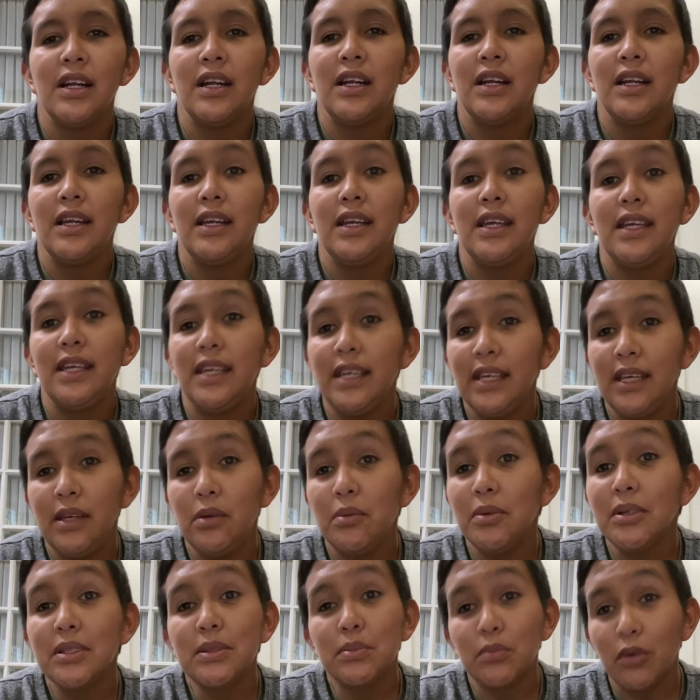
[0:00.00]
he
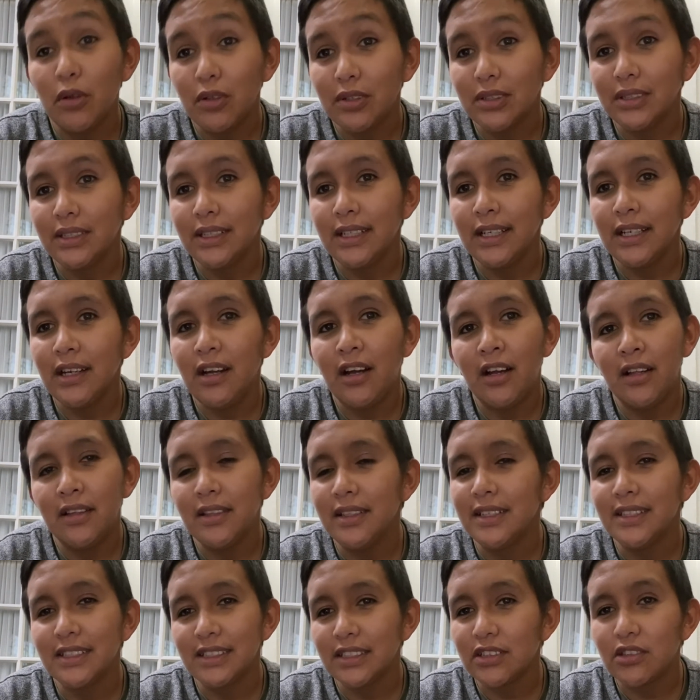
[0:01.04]
was mostly on
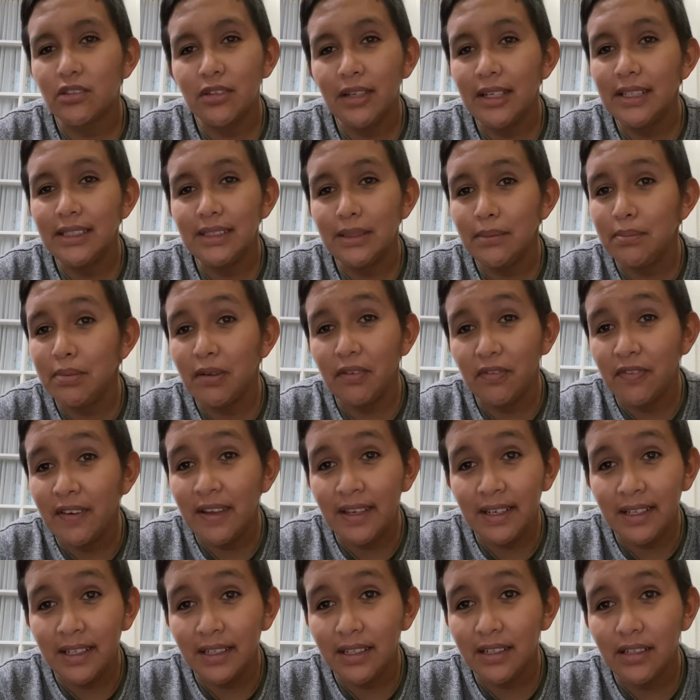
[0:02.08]
this crazy,
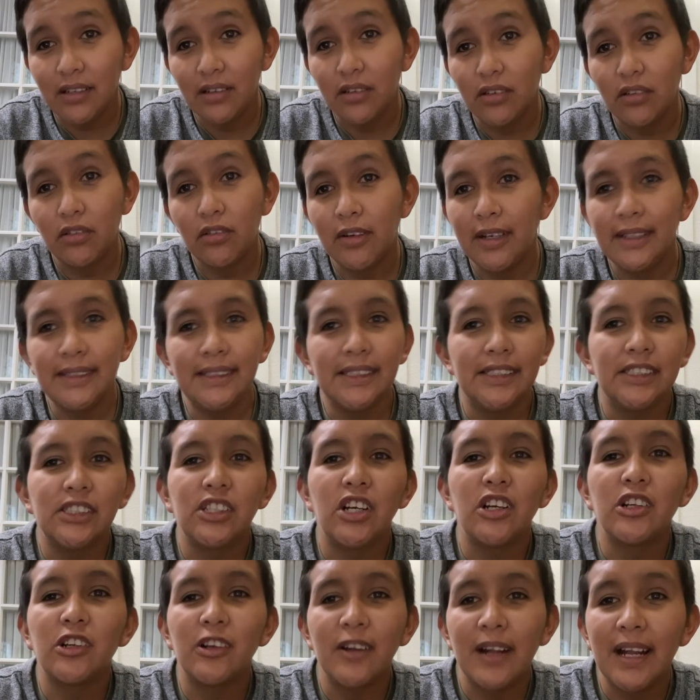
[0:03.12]
pathetic, crazy
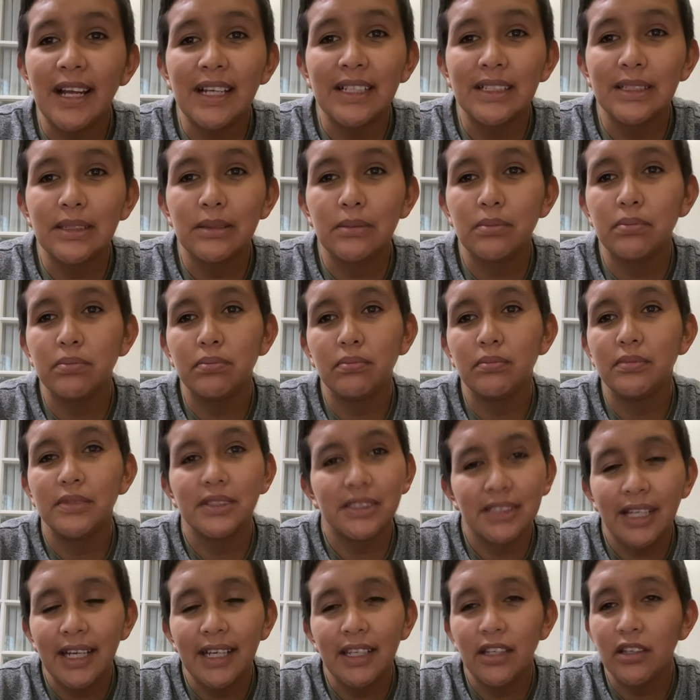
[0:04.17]
stalker ass
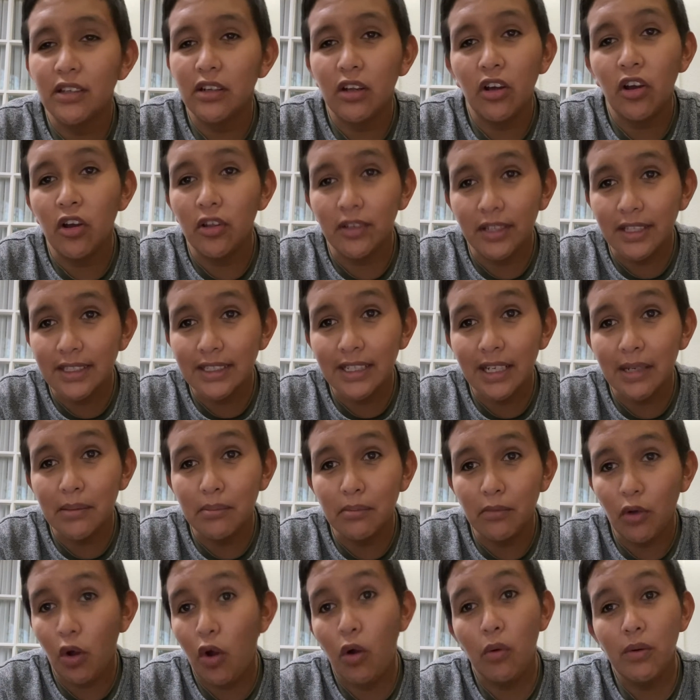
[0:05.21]
side all the time.
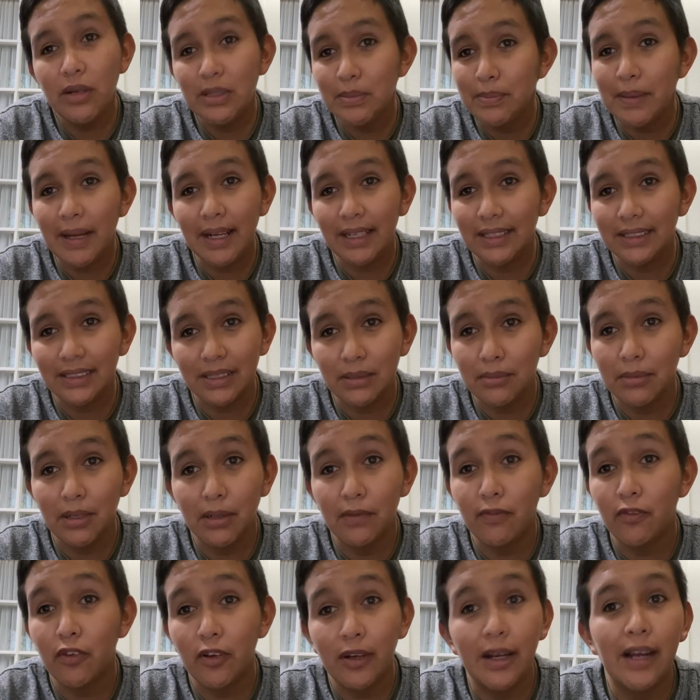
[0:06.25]
Always backs him up
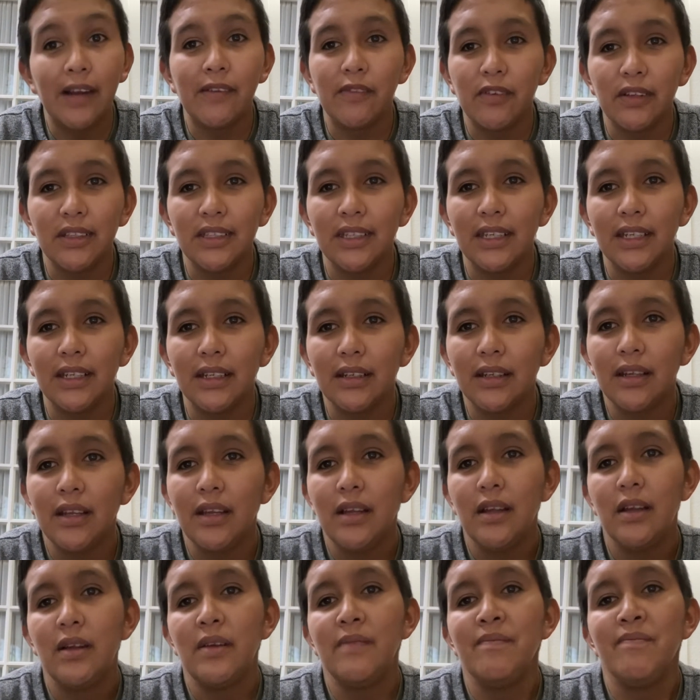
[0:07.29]
for everything.
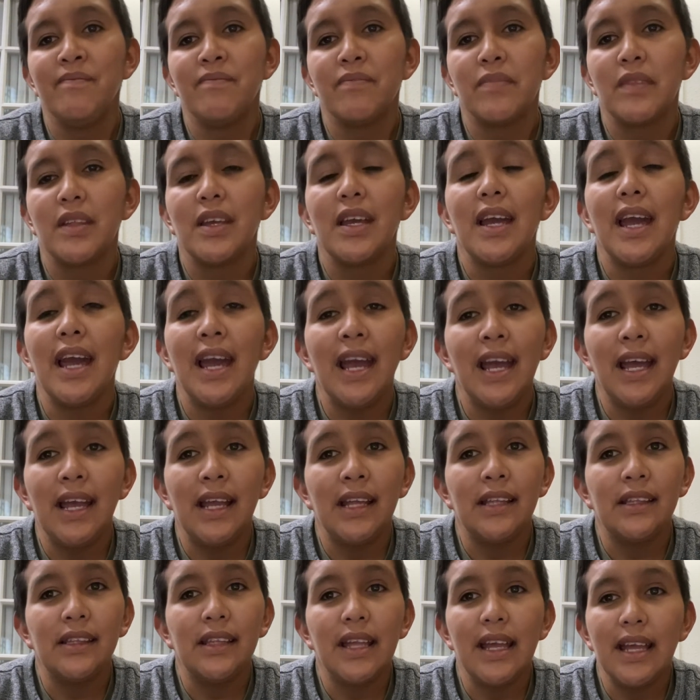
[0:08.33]

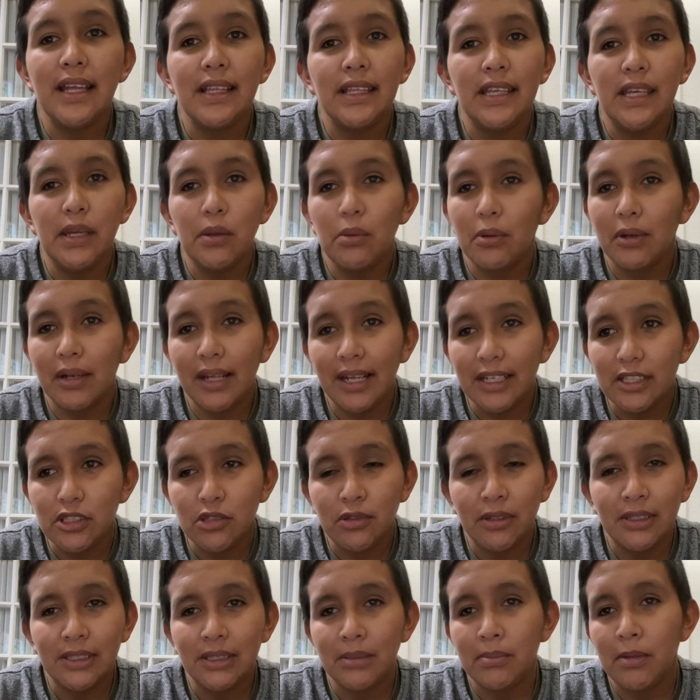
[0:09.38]
And then he would lie to
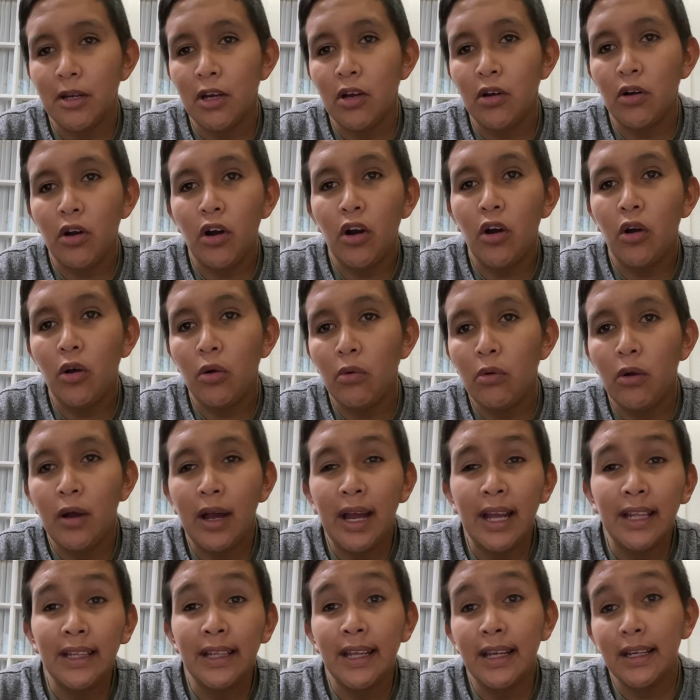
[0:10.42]
us about, oh, I
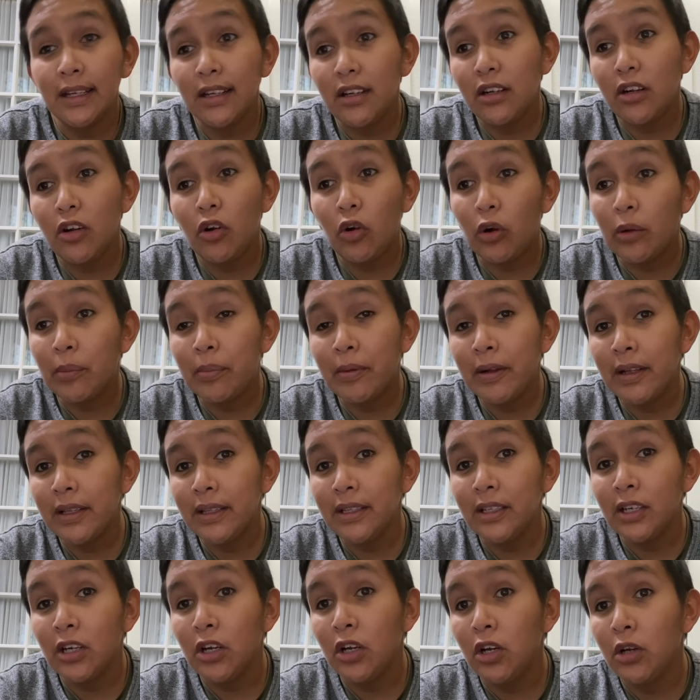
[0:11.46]
let corporate
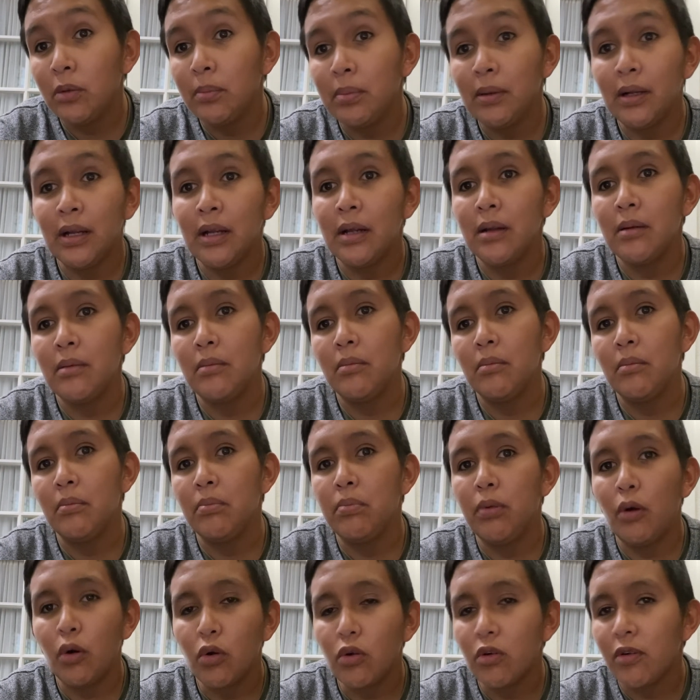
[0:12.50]
know, but
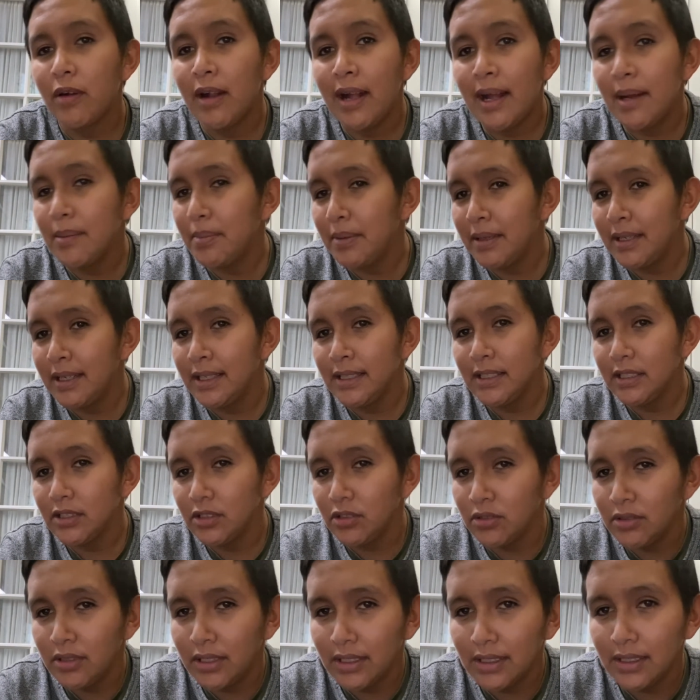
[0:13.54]
bullcrap, he didn't do
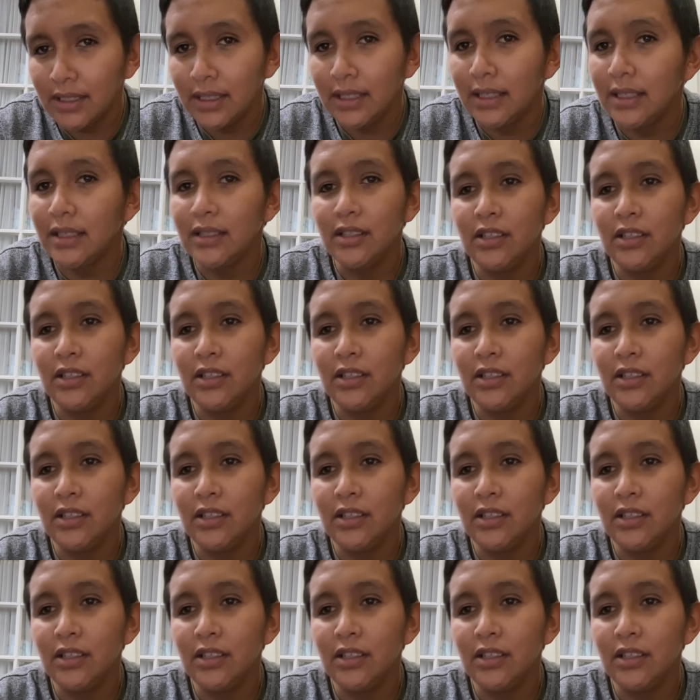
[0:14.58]
nothing,